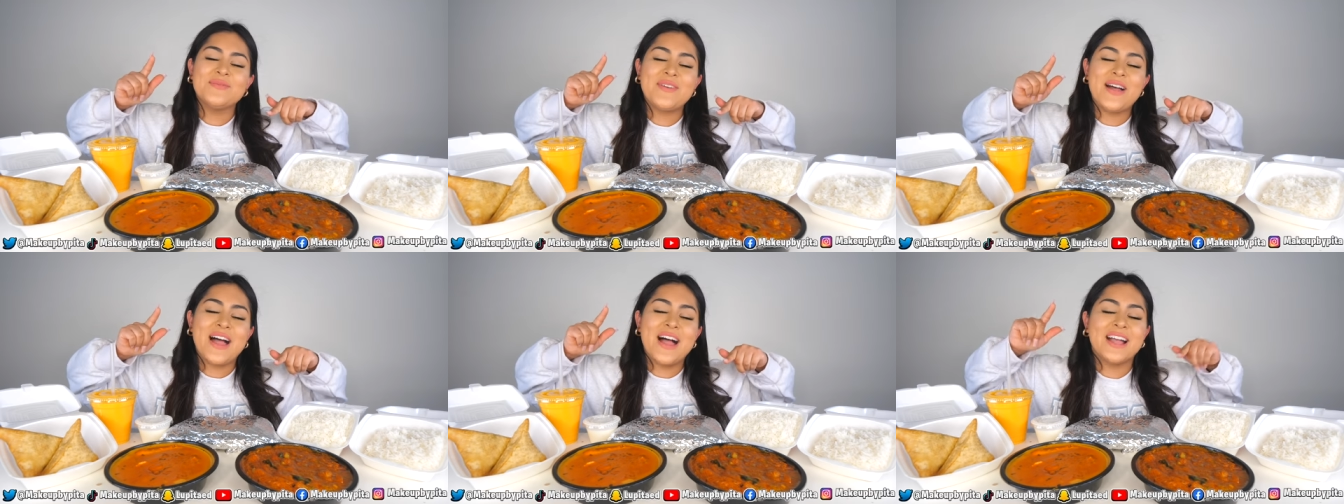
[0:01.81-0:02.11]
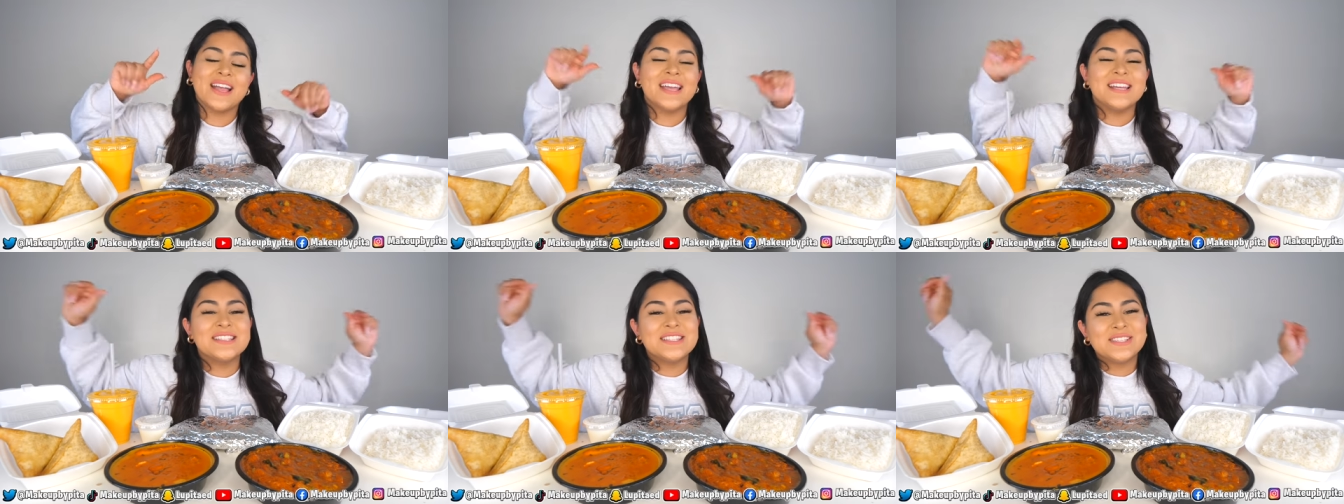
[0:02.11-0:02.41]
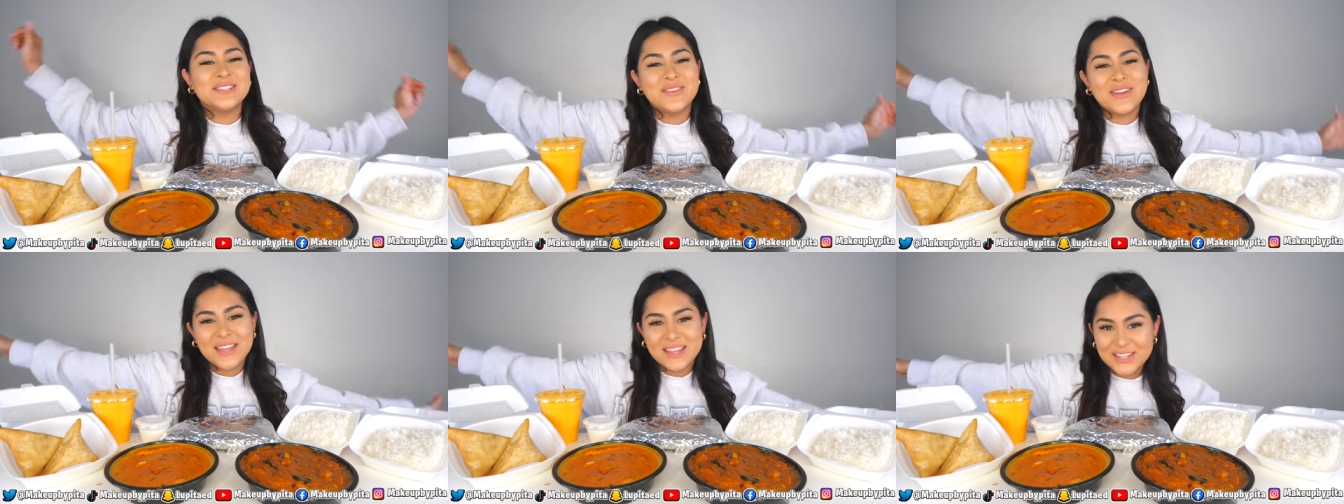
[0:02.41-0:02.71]
back
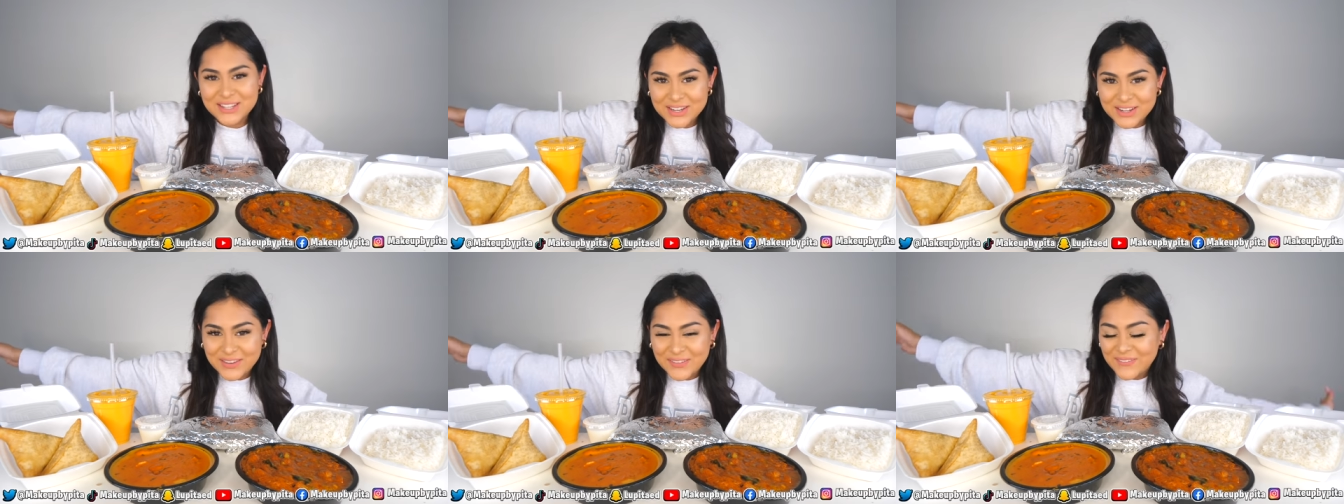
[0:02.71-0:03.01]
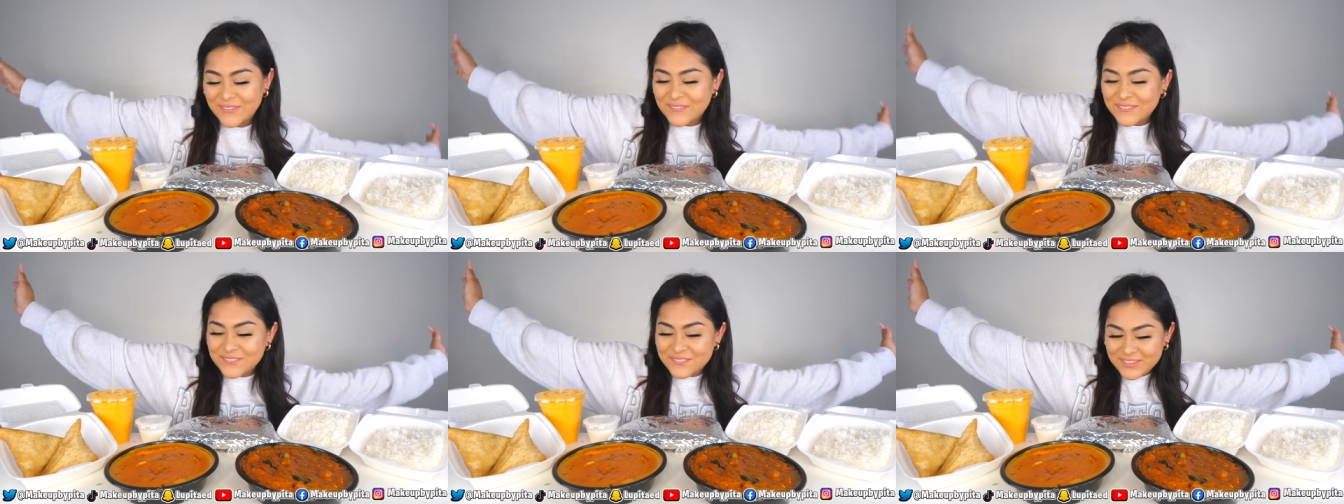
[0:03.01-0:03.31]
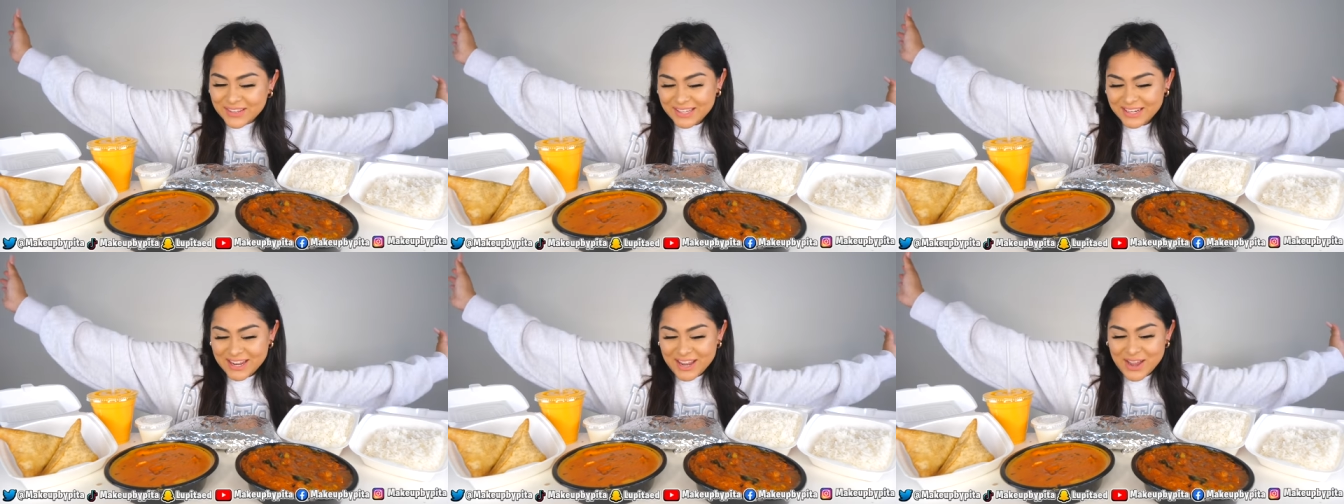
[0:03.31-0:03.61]
to a new
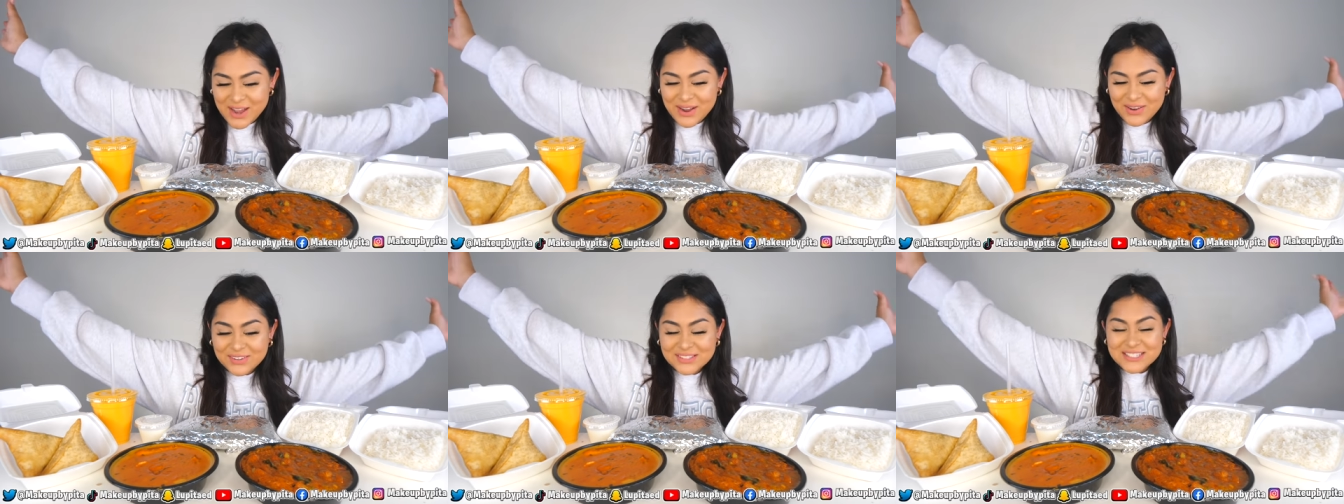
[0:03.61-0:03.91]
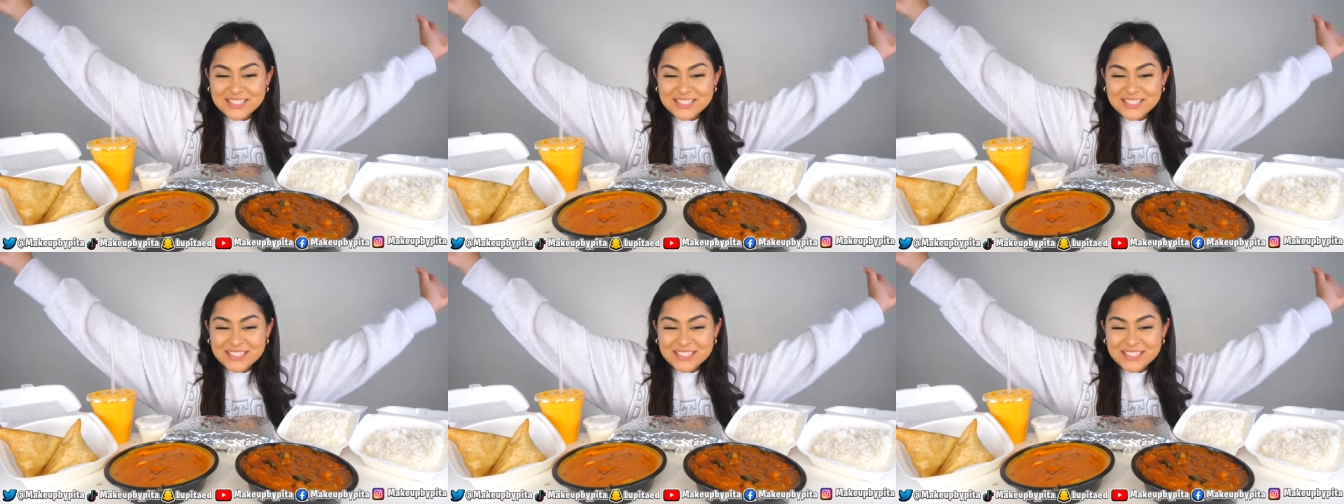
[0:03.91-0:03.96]
video.